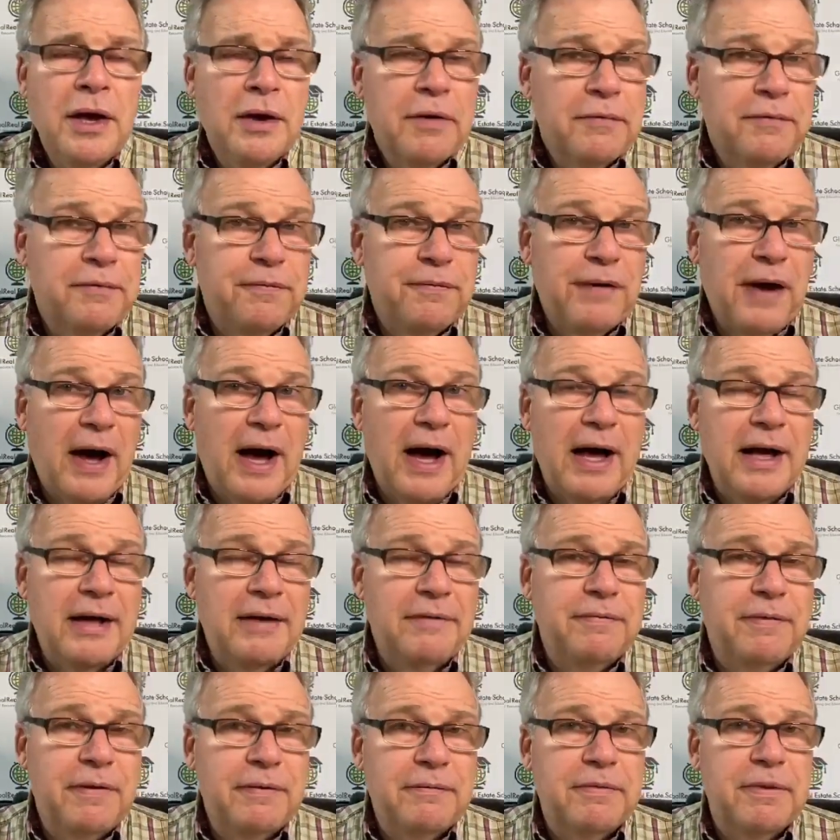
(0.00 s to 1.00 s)

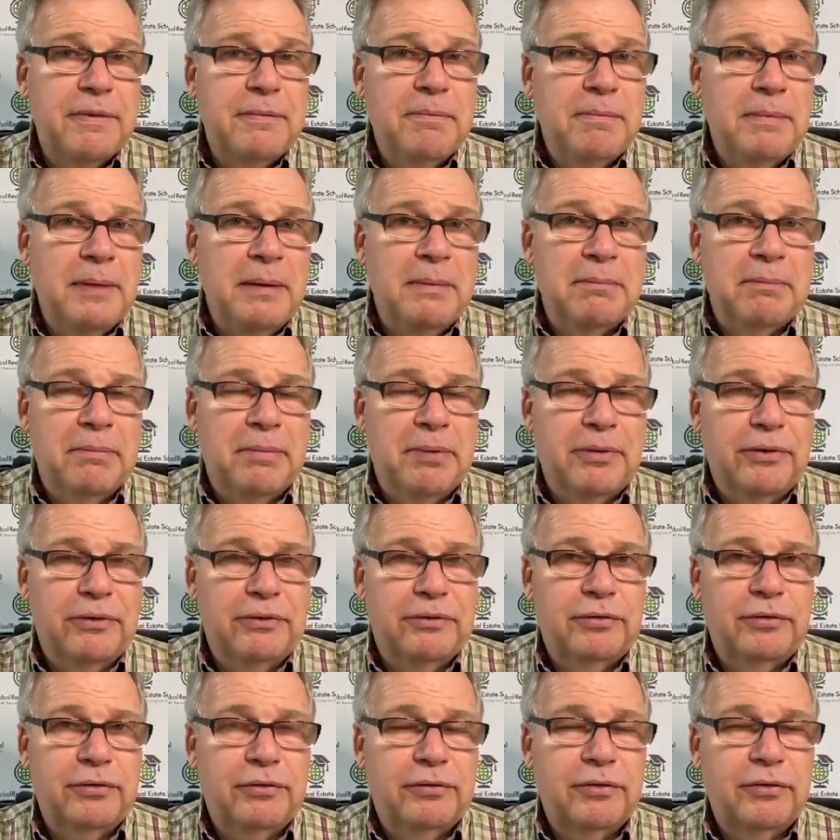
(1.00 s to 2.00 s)
5 of the
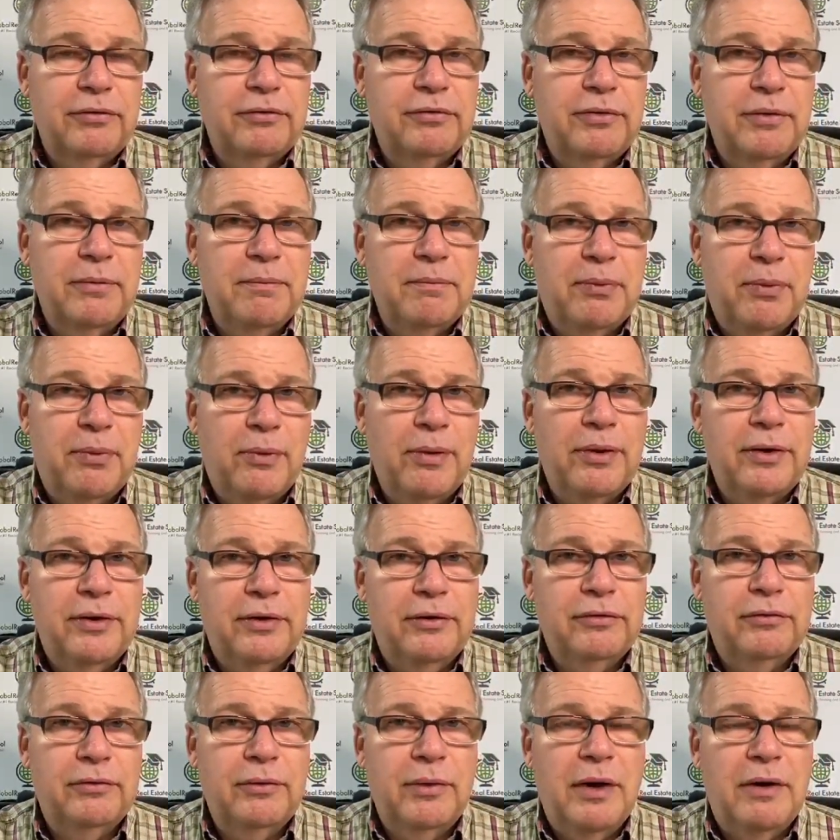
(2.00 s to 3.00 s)
members, this is important
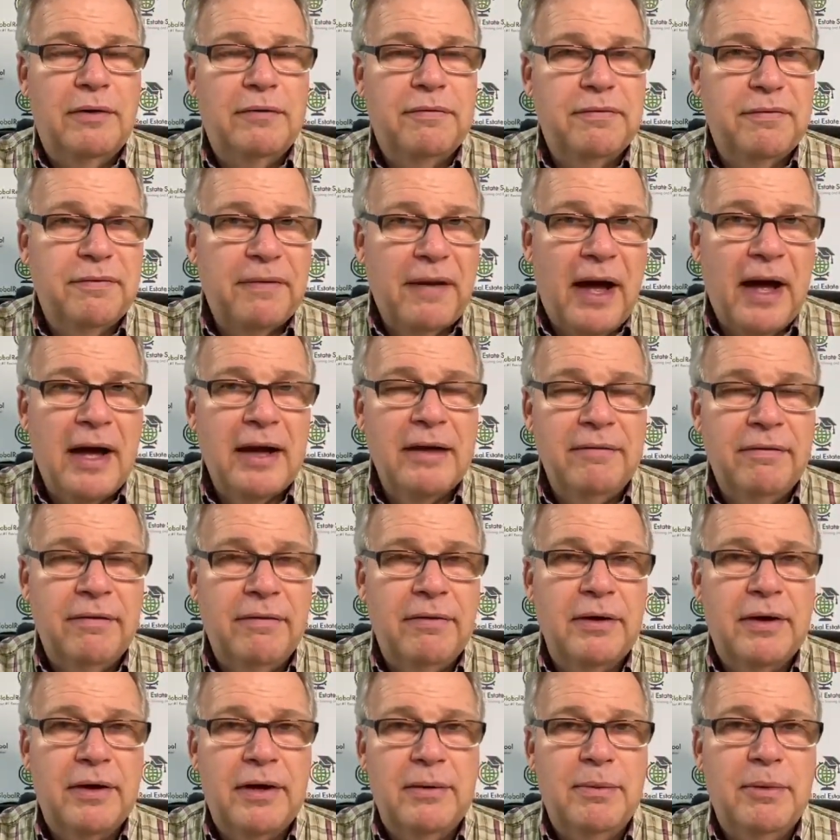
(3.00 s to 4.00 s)
as well, 5
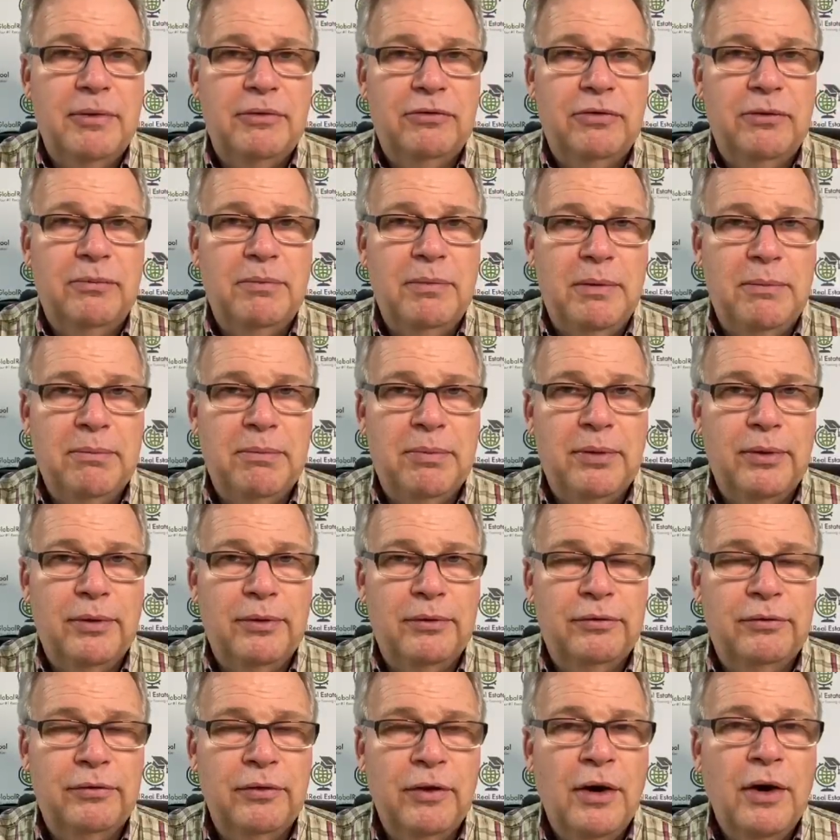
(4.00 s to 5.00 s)
of the commission
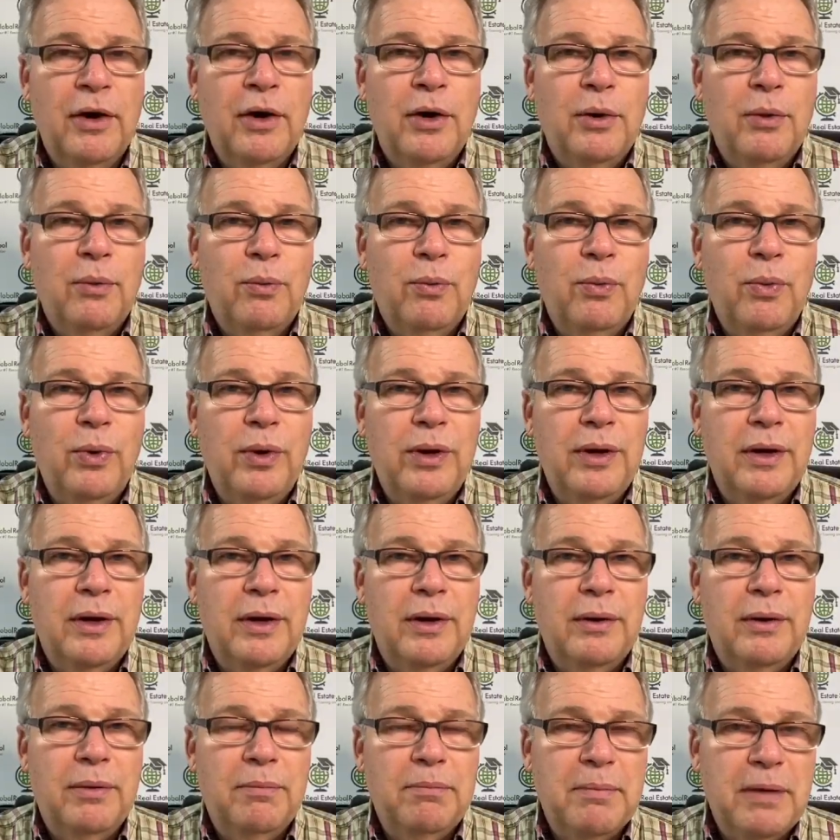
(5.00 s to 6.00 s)
members
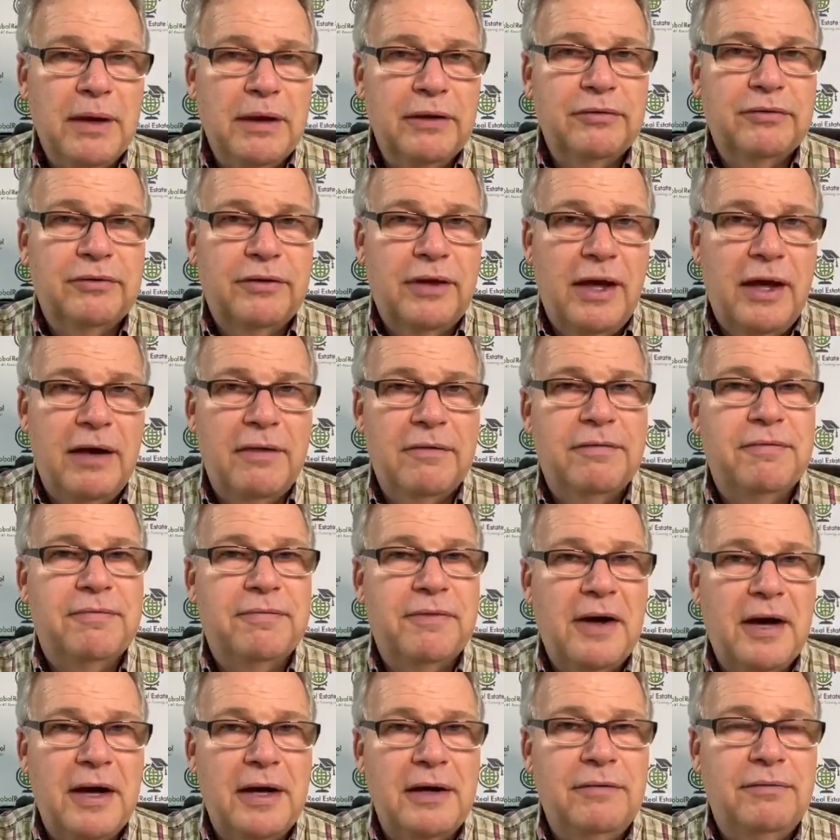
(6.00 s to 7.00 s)
must have
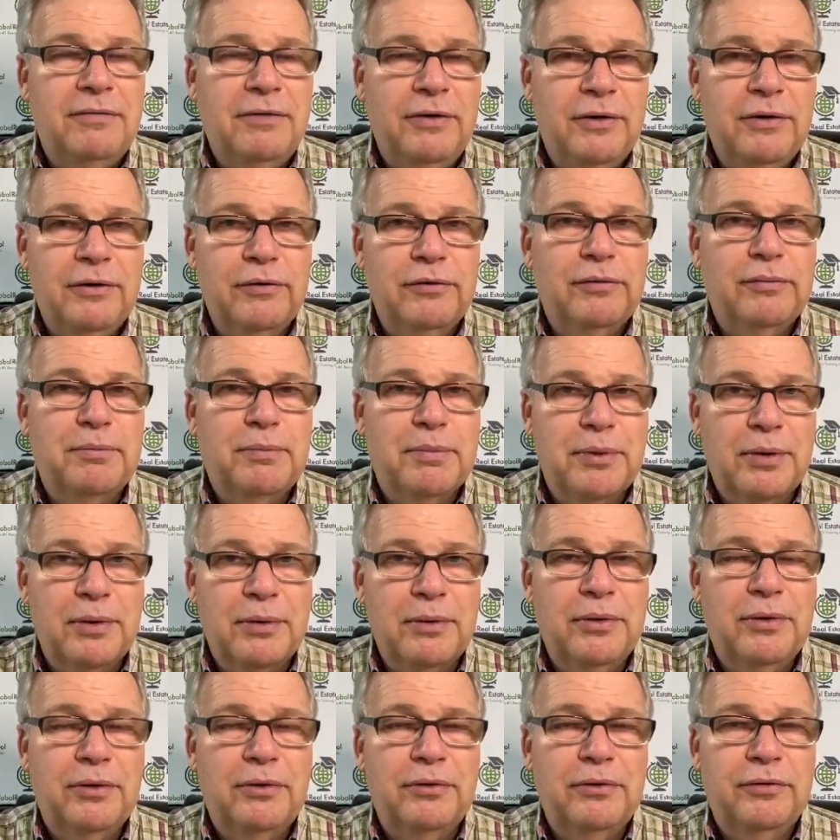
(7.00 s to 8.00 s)
5 years
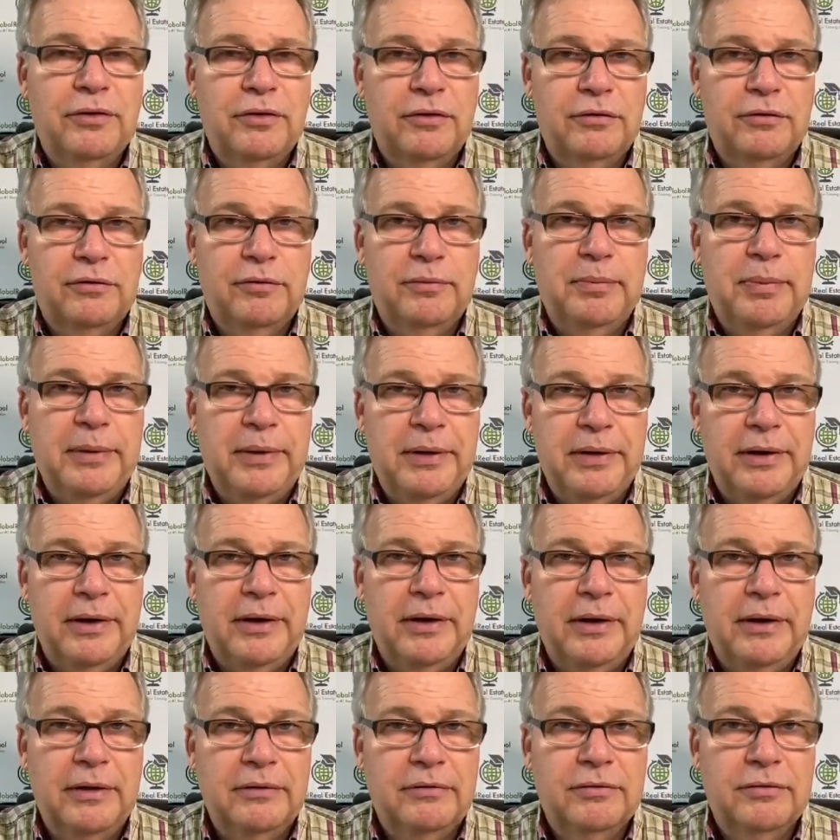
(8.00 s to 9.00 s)
broker's
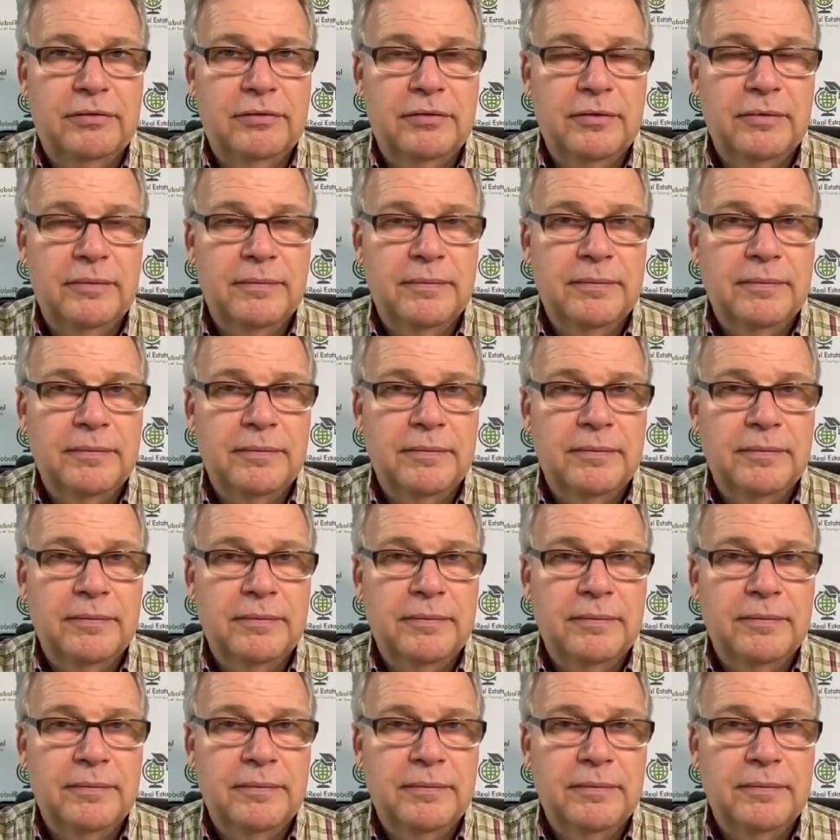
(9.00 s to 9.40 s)
experience.